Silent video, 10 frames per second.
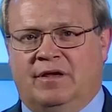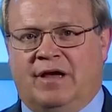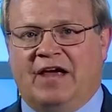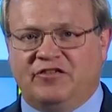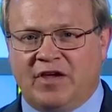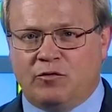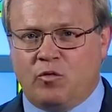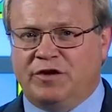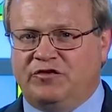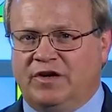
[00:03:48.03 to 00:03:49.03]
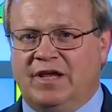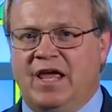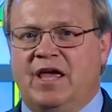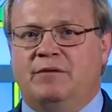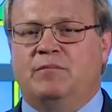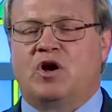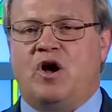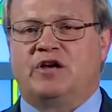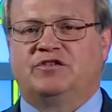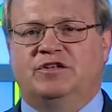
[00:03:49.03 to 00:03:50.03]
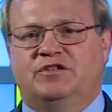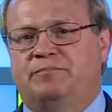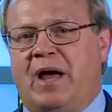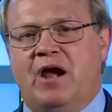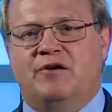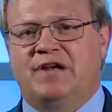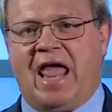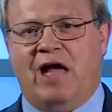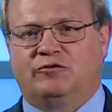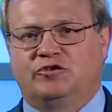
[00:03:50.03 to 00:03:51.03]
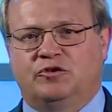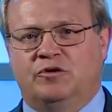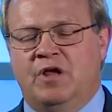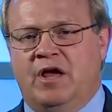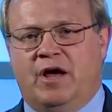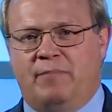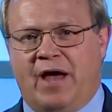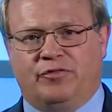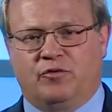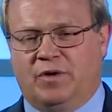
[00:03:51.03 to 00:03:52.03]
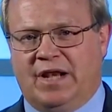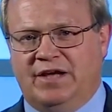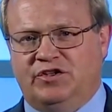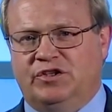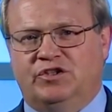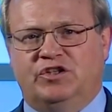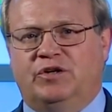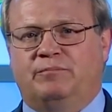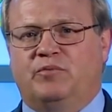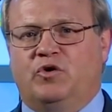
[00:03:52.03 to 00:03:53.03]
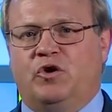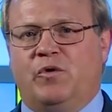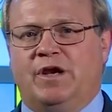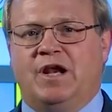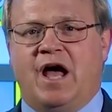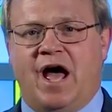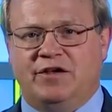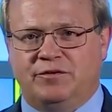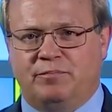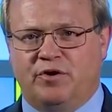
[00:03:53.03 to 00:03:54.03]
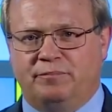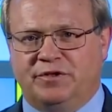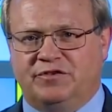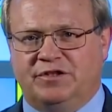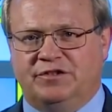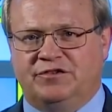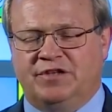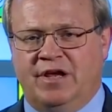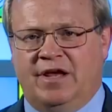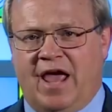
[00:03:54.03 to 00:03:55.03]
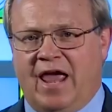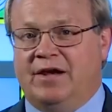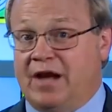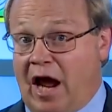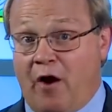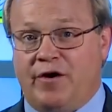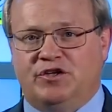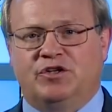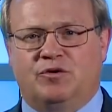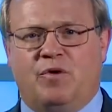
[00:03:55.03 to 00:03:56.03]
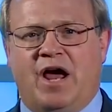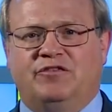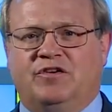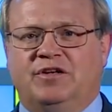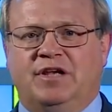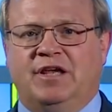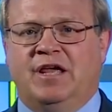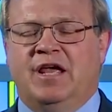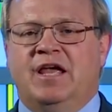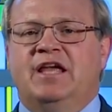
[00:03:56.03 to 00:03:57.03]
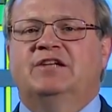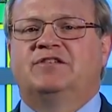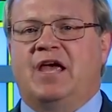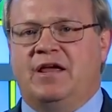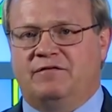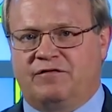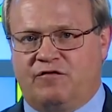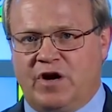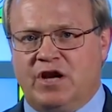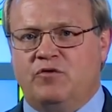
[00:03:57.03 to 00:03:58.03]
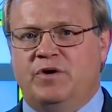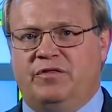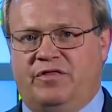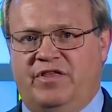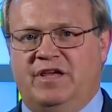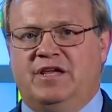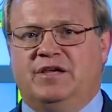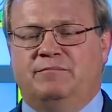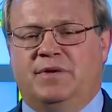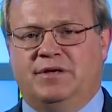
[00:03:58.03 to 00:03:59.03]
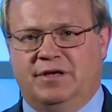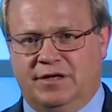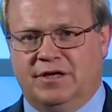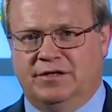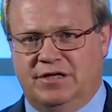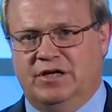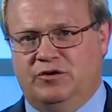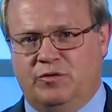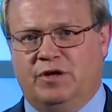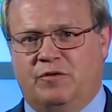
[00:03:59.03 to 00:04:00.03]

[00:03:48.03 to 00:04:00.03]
I said once again because inspired counsel about the relationship between God's purposes and our generosity is a frequent theme in continuing